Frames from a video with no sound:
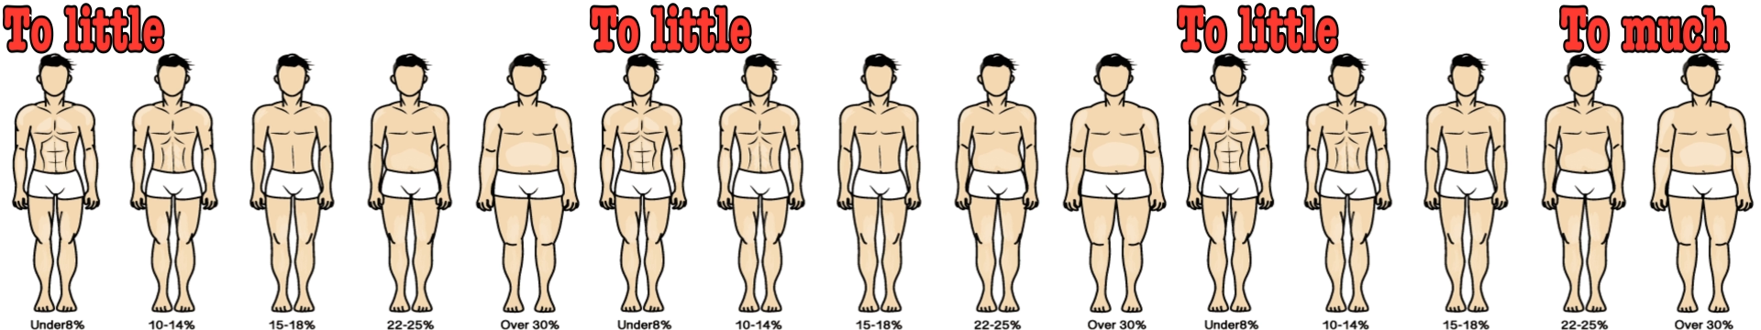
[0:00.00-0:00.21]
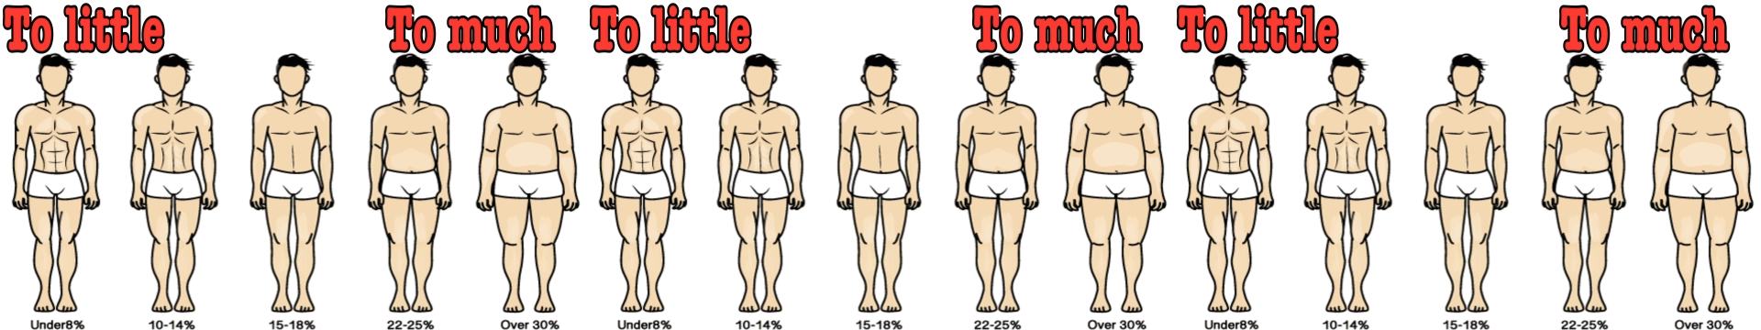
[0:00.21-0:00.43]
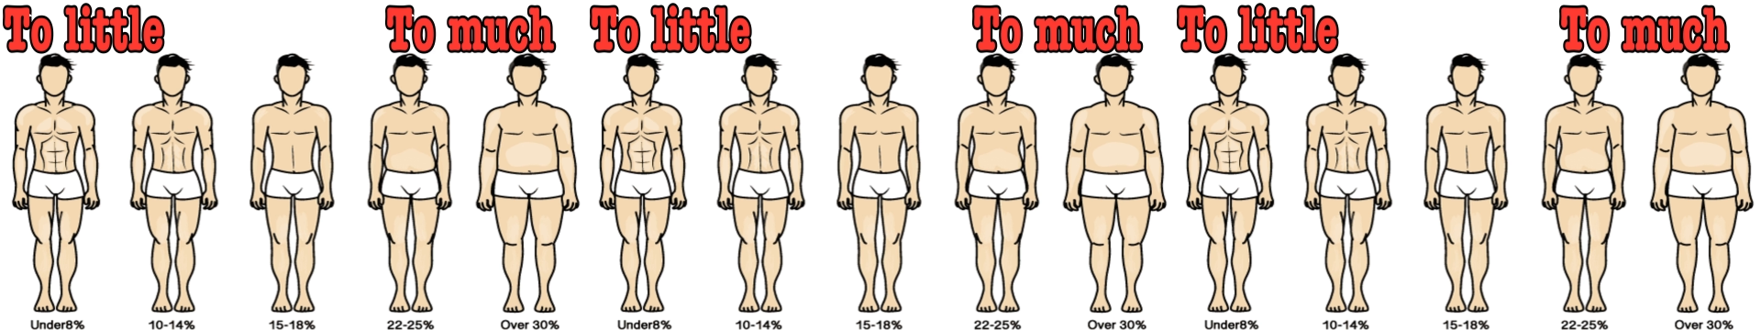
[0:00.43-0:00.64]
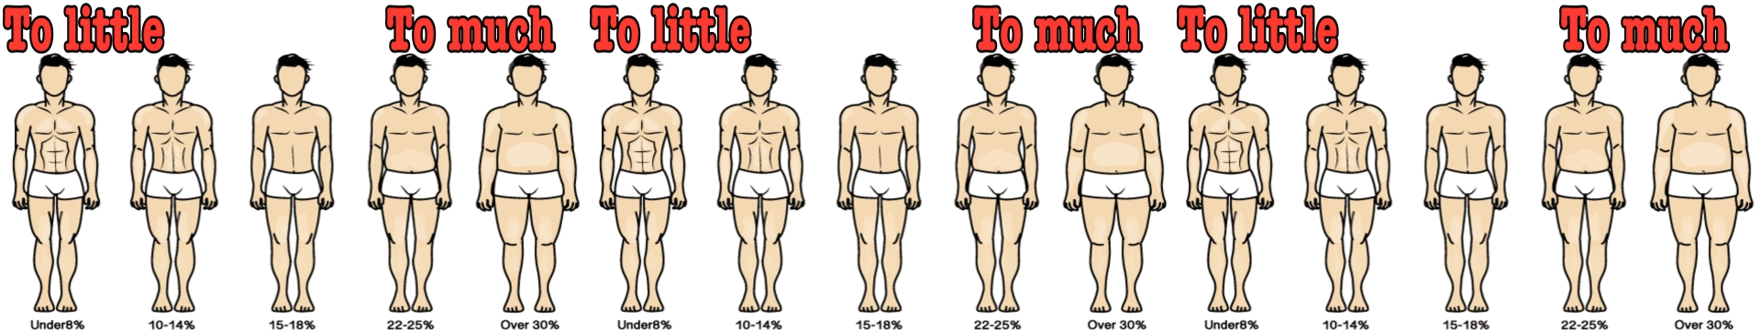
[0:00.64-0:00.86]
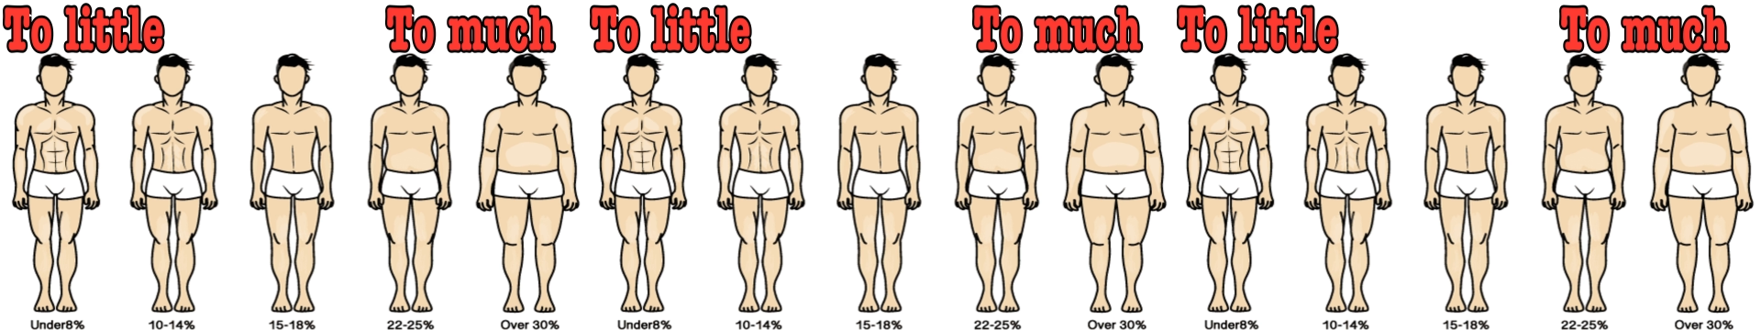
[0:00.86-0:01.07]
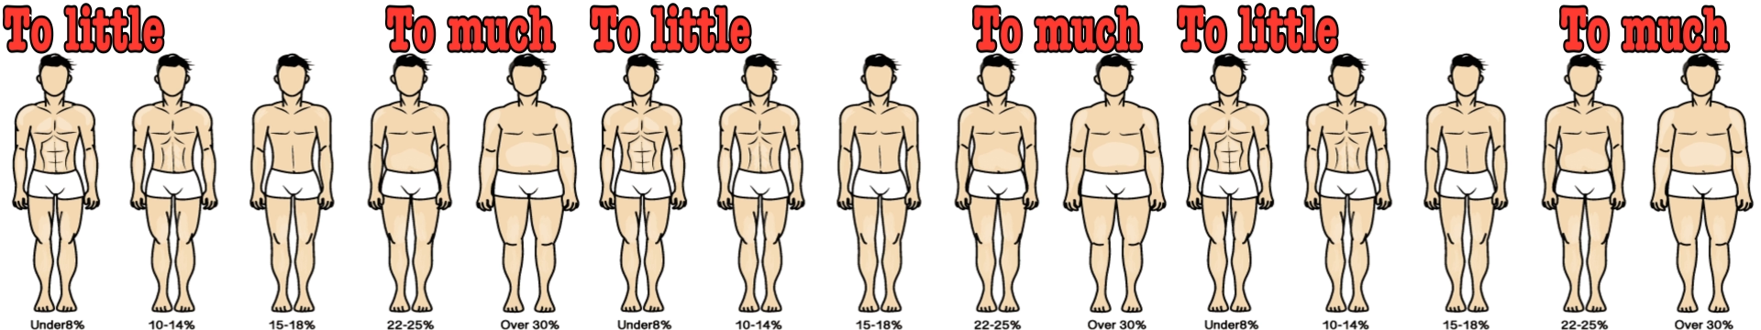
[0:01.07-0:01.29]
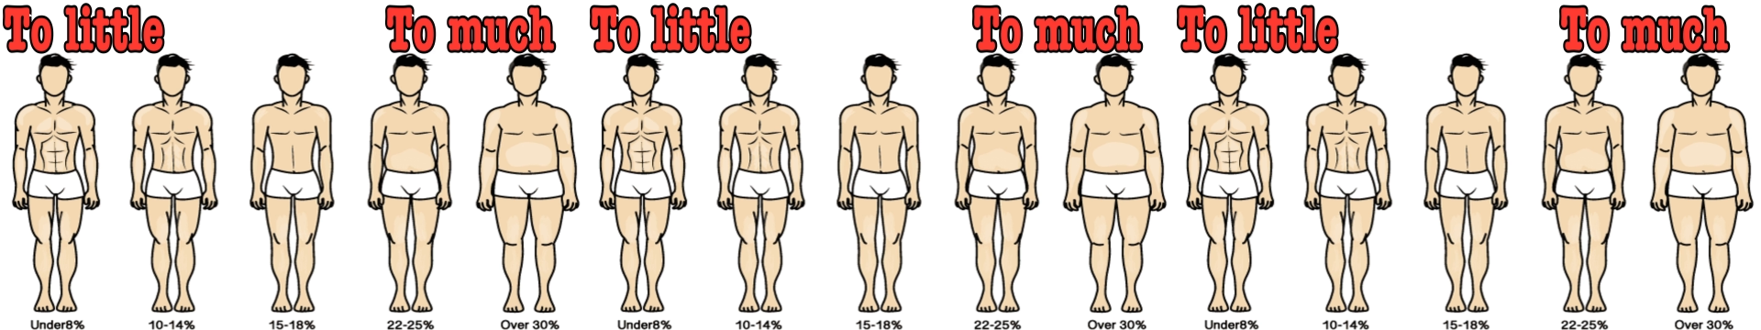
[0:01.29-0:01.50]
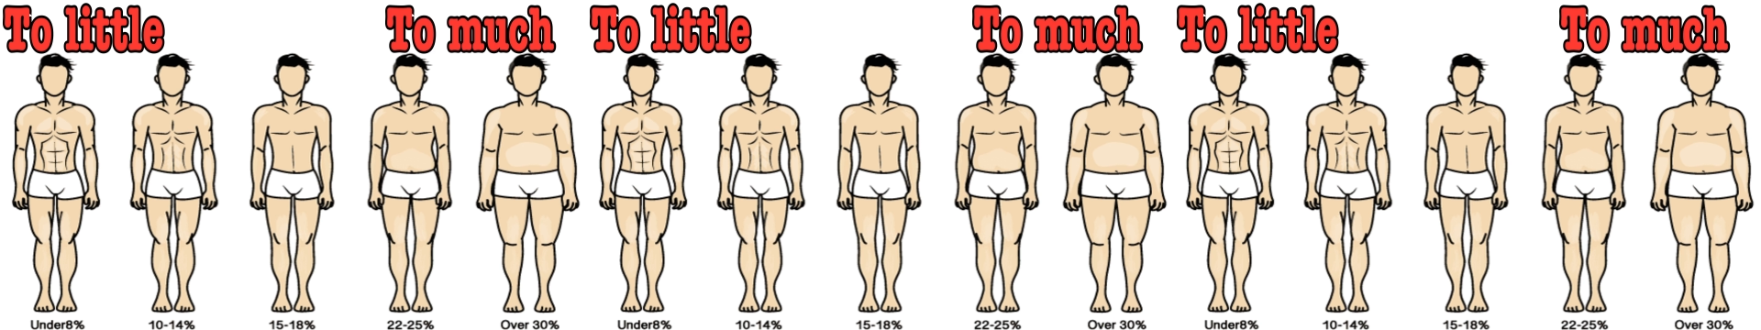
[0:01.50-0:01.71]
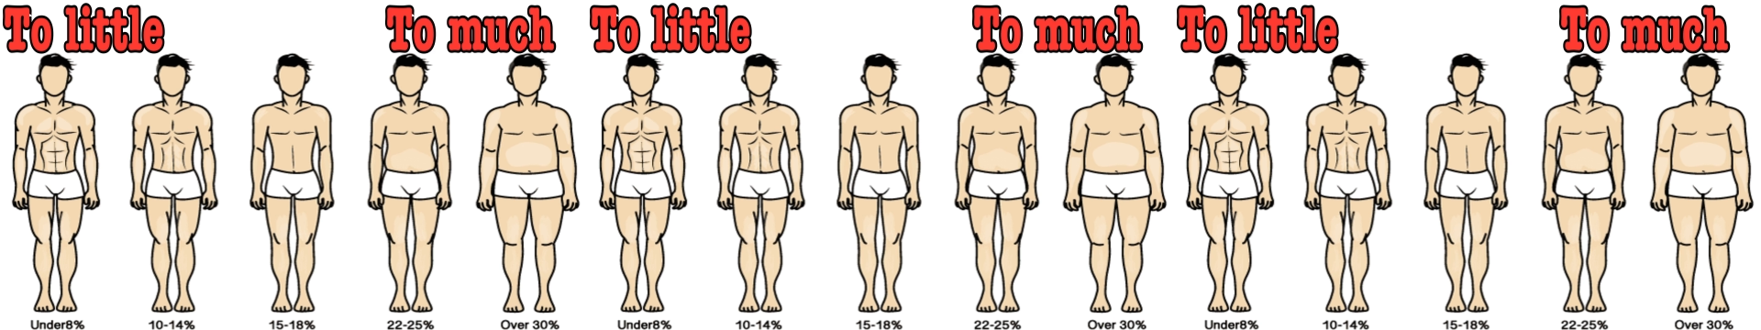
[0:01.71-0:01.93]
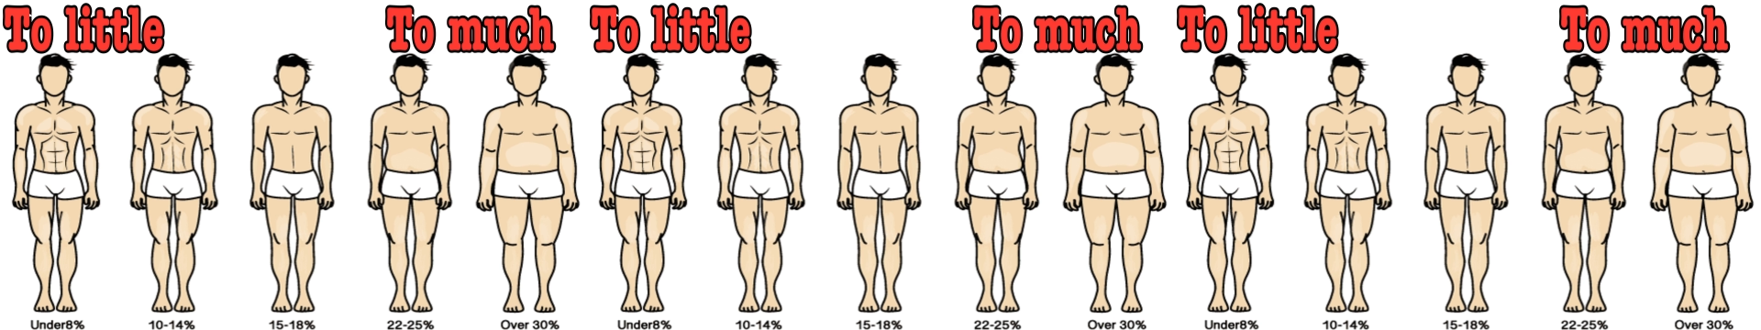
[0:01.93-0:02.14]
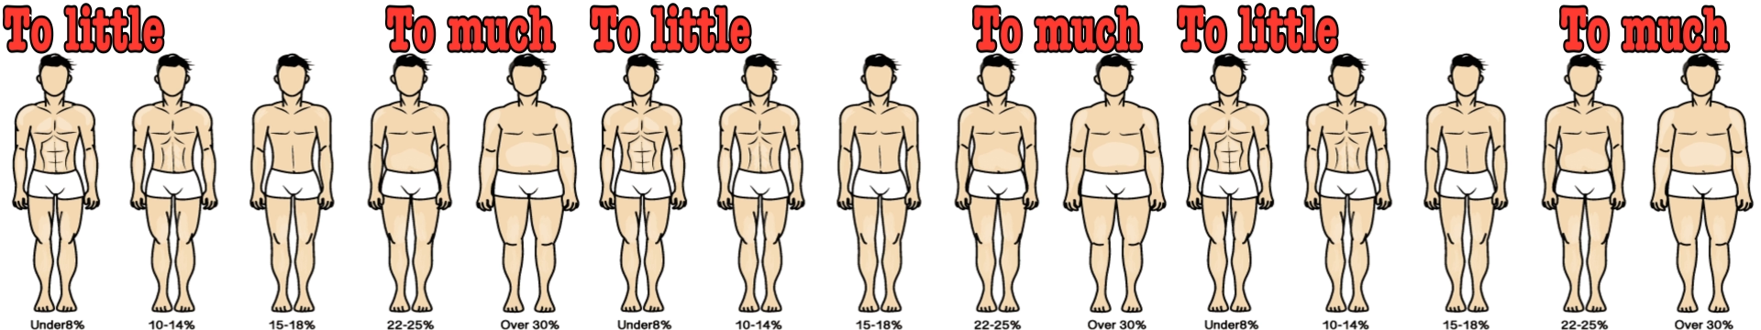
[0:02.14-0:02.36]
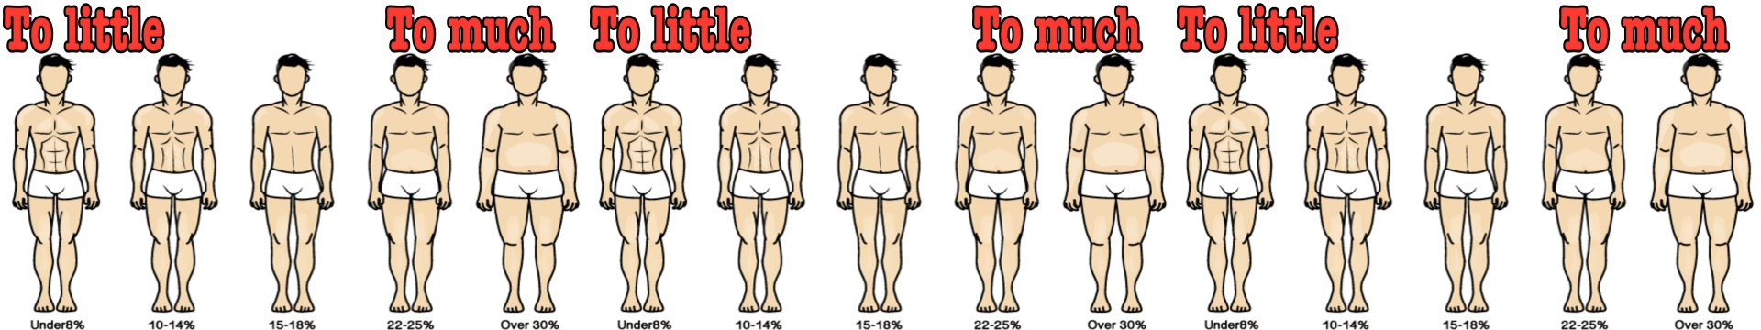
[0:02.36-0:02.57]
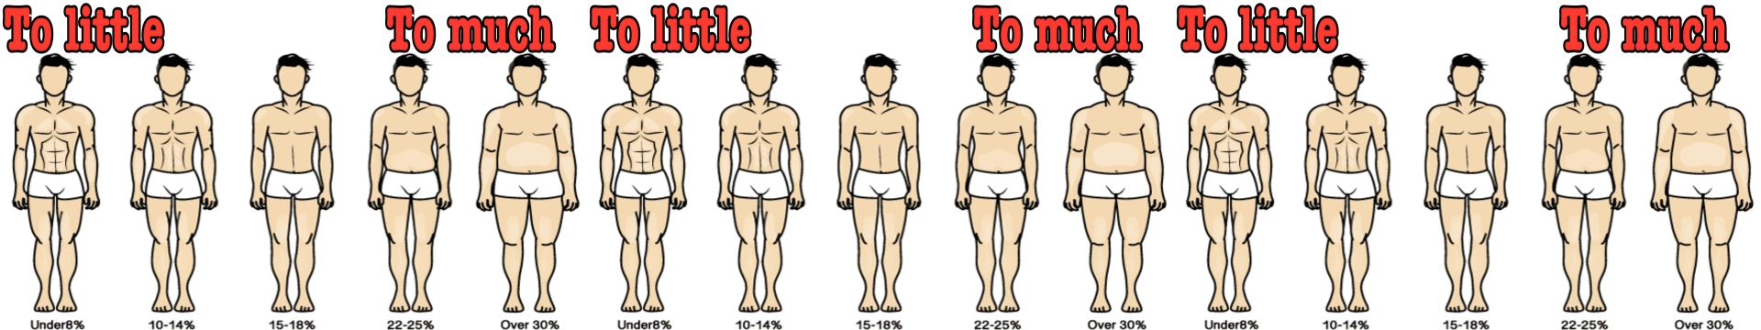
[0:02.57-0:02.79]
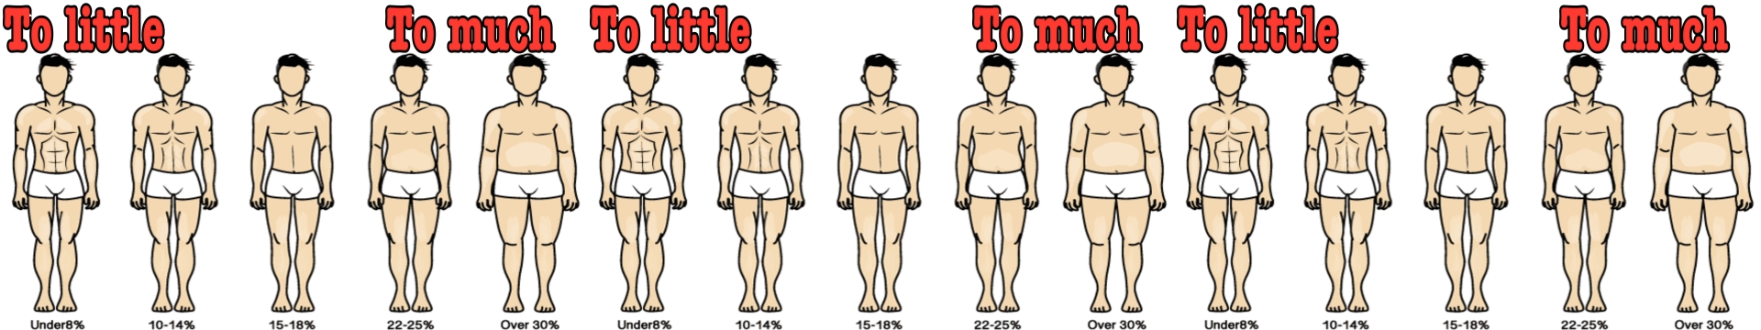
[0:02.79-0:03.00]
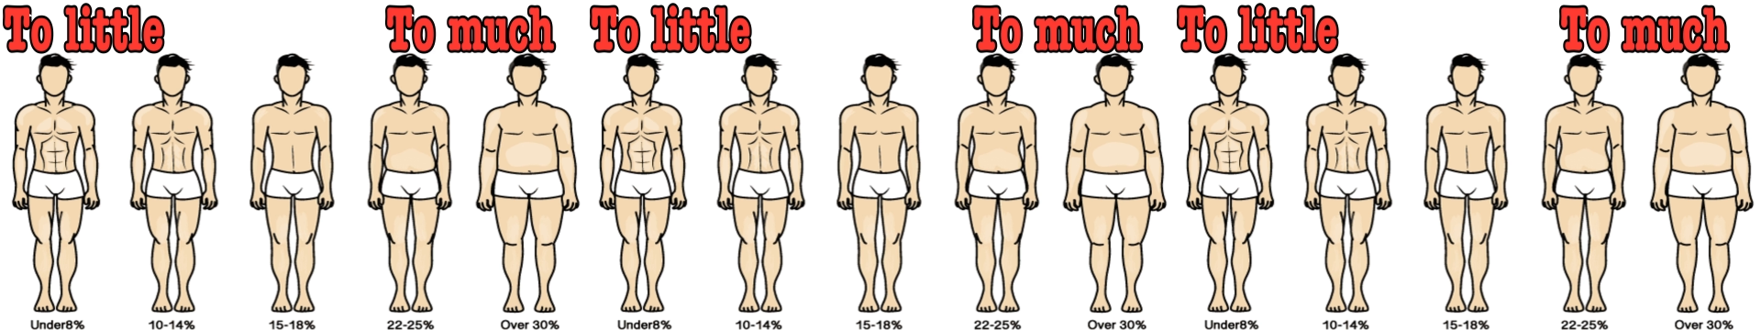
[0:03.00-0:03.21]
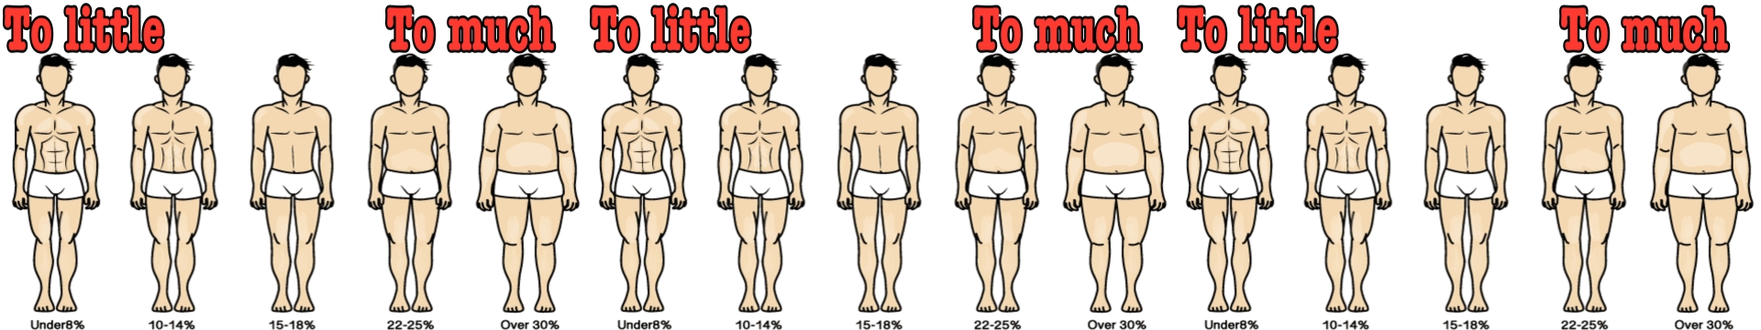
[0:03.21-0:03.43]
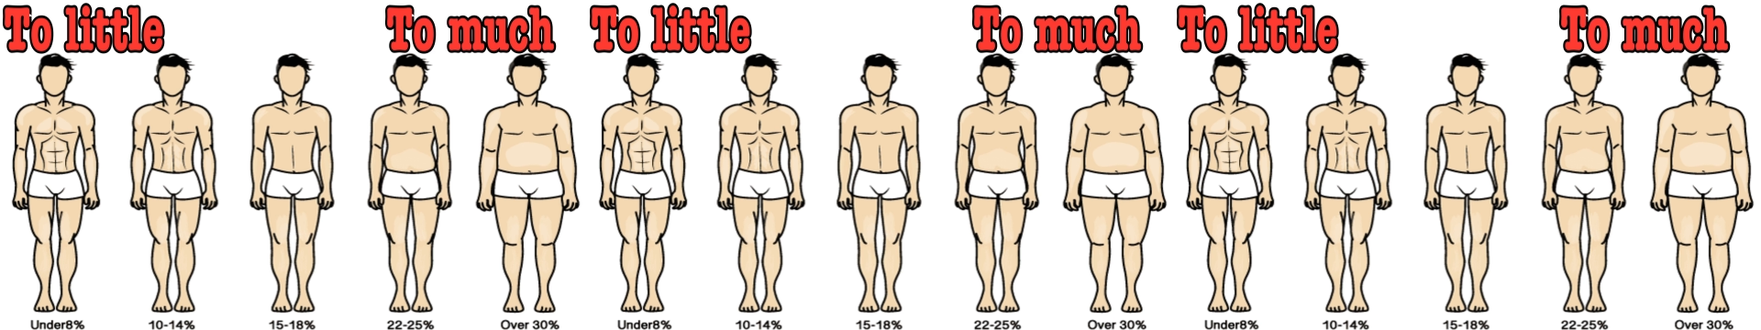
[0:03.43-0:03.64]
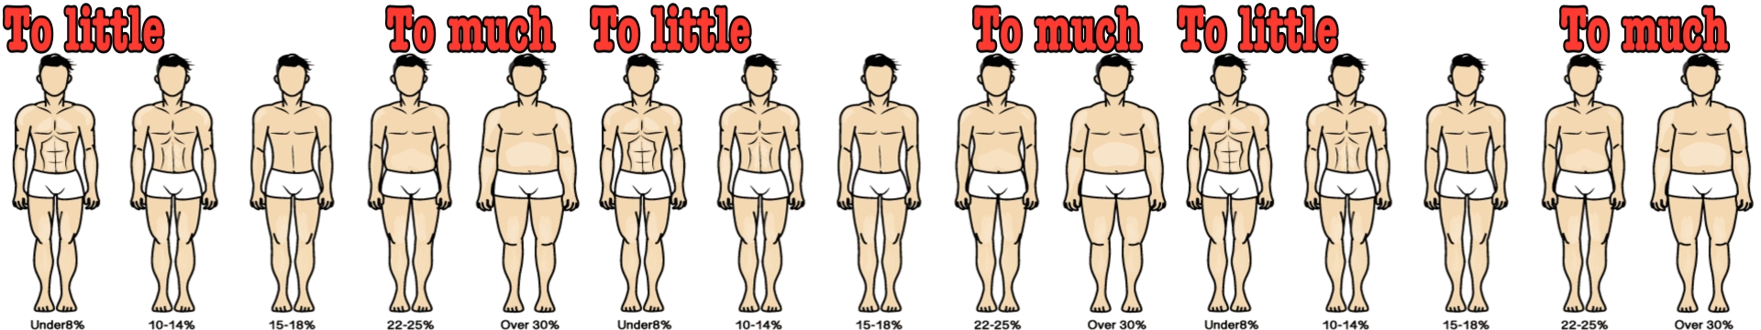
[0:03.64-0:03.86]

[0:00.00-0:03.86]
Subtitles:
[unreadable: no face in view]